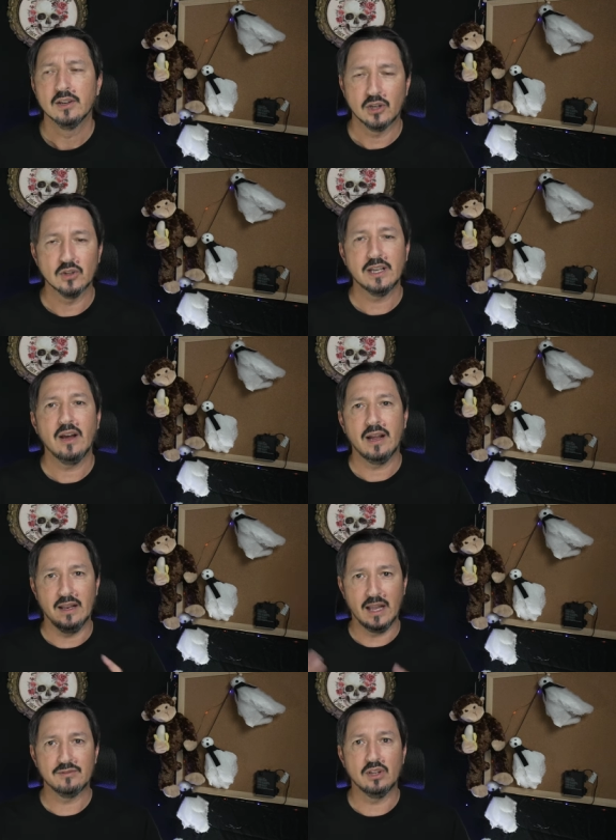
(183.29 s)
Turns out I
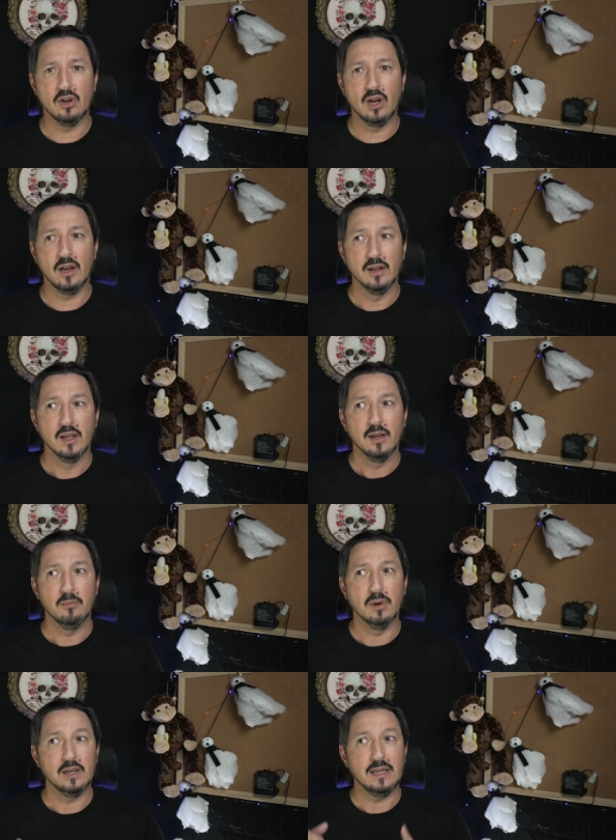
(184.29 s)
left it on,
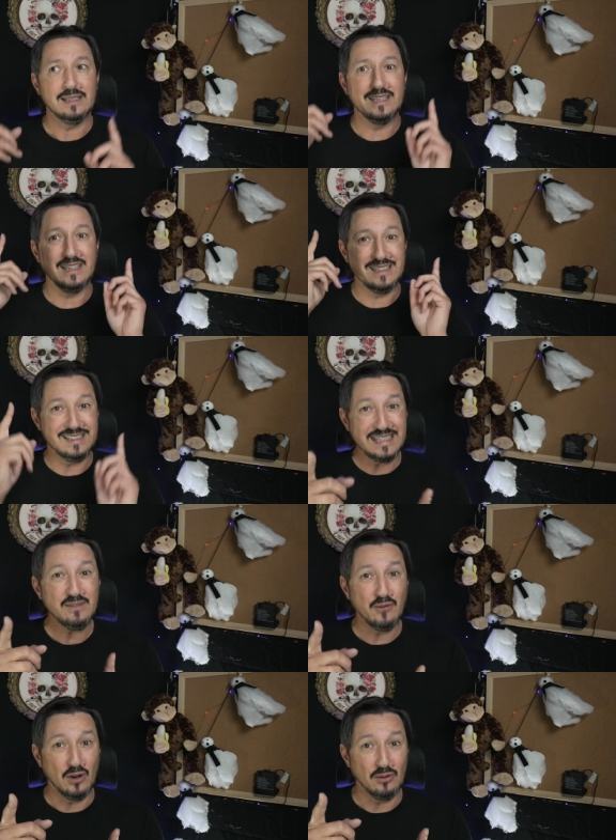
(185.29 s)
but it didn't
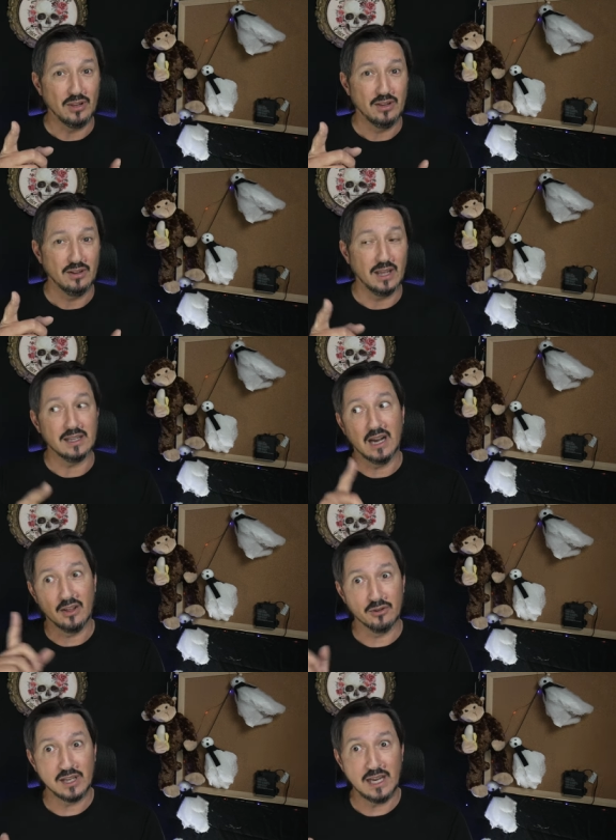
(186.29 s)
default like
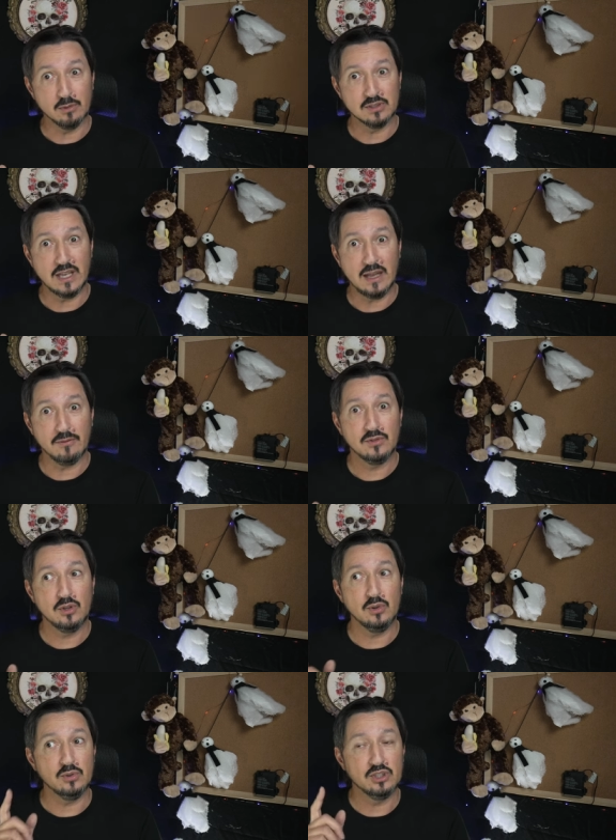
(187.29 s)
other cameras have
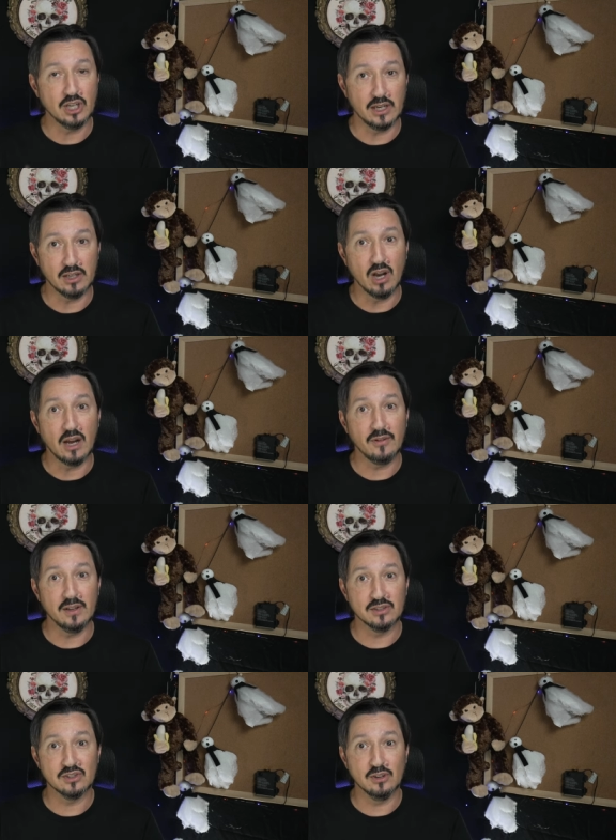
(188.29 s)
to shutting off in
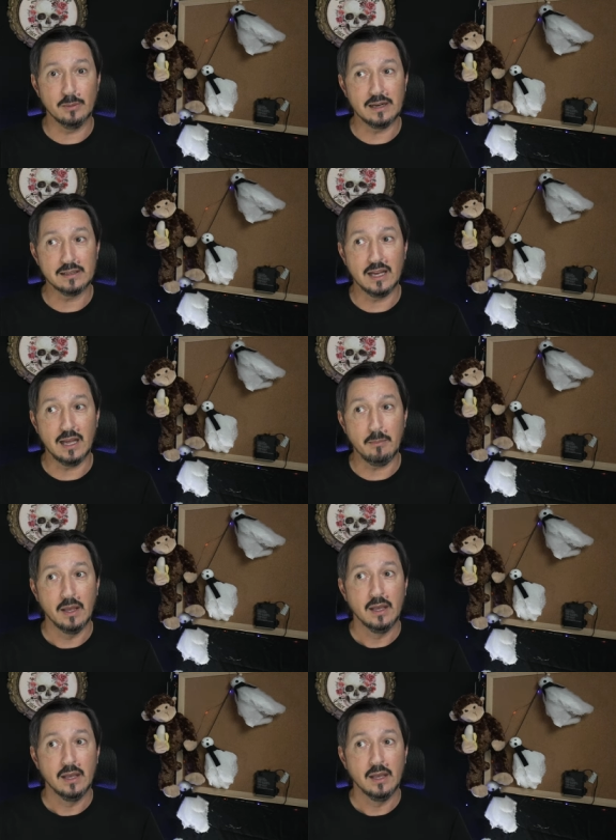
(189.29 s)
a certain amount of time.